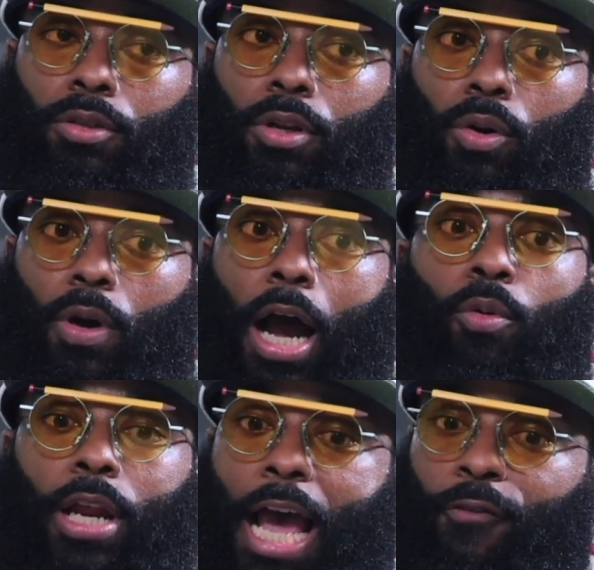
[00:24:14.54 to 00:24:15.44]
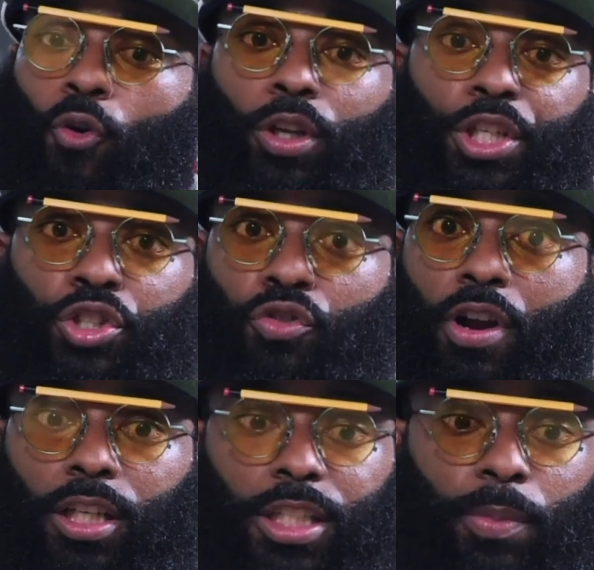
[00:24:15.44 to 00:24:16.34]
you know, I would have all these
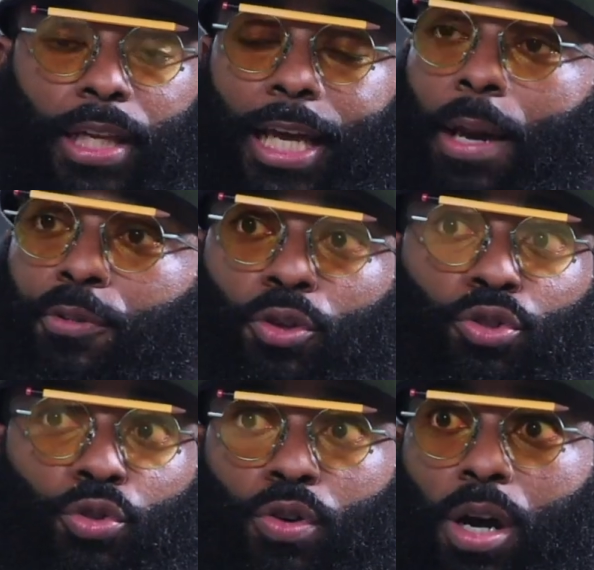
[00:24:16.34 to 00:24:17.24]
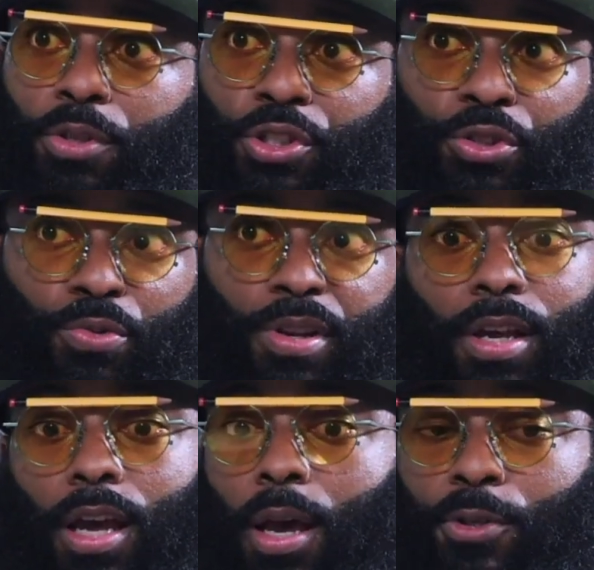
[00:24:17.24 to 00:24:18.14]
trailers and be like, episode 2 coming soon,
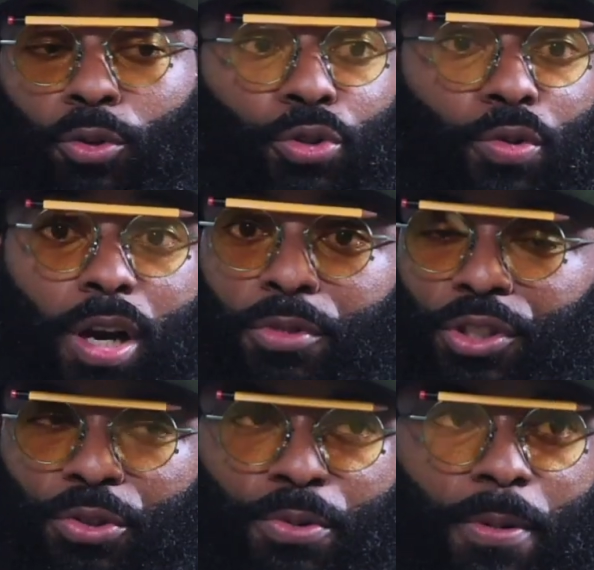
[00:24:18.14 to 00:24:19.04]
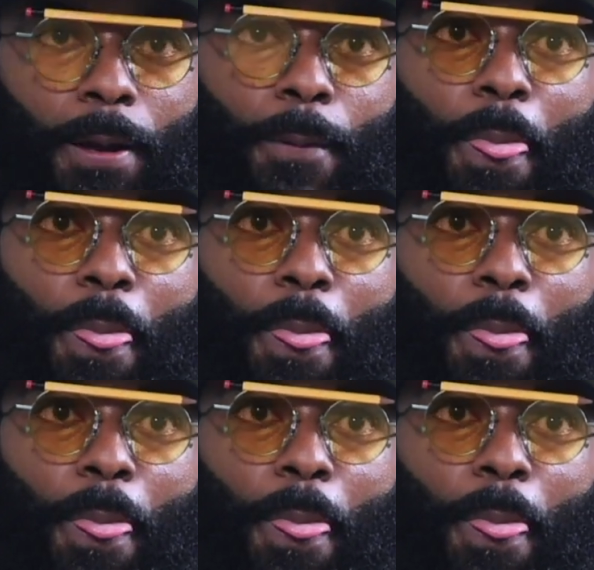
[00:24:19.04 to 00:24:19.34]
episode 2 coming soon.